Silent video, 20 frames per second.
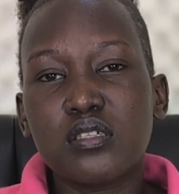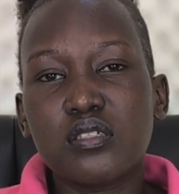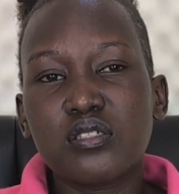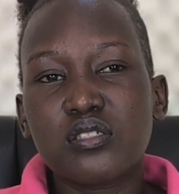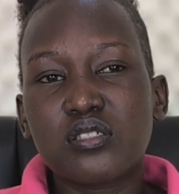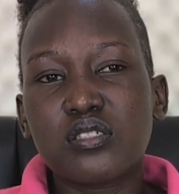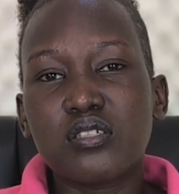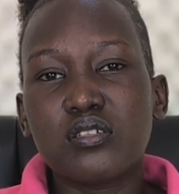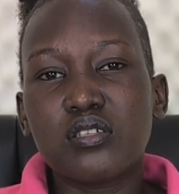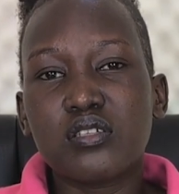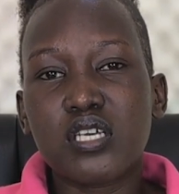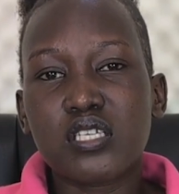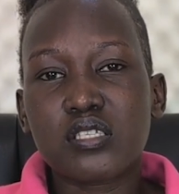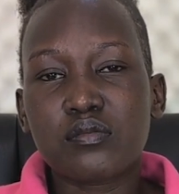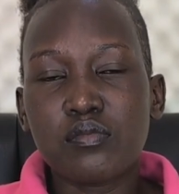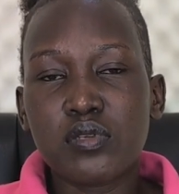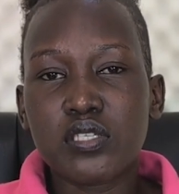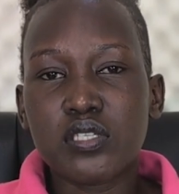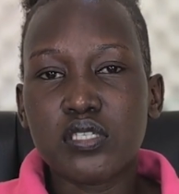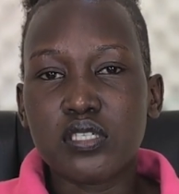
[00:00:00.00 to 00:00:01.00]
serious
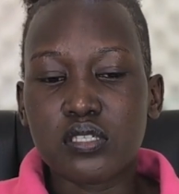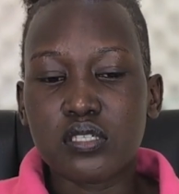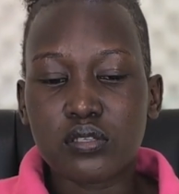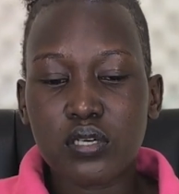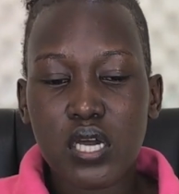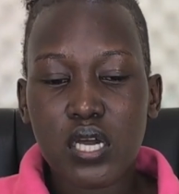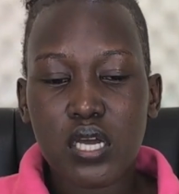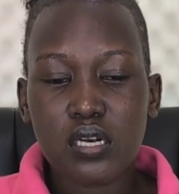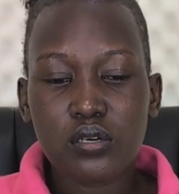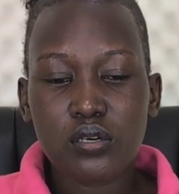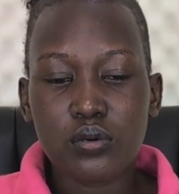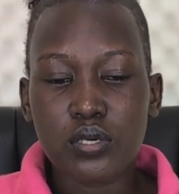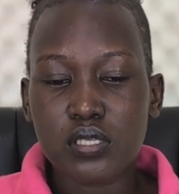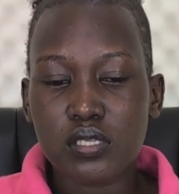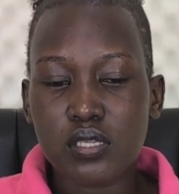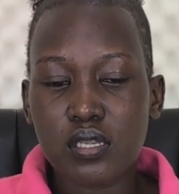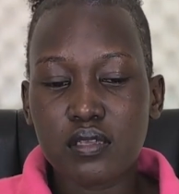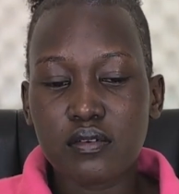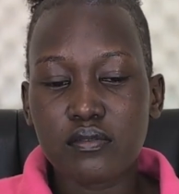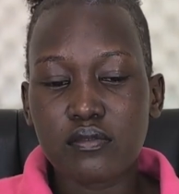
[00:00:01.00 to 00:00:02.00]
bleeding, you can always
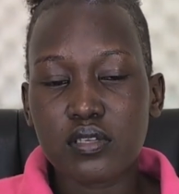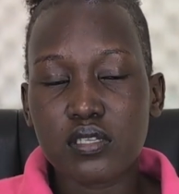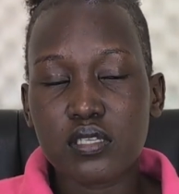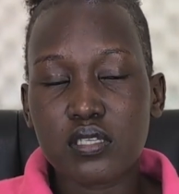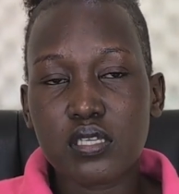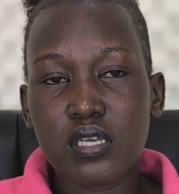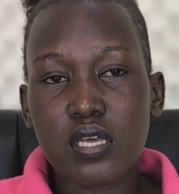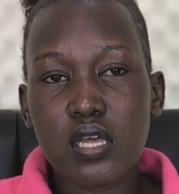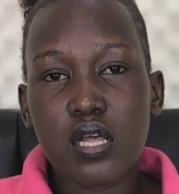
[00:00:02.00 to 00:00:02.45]
leave it.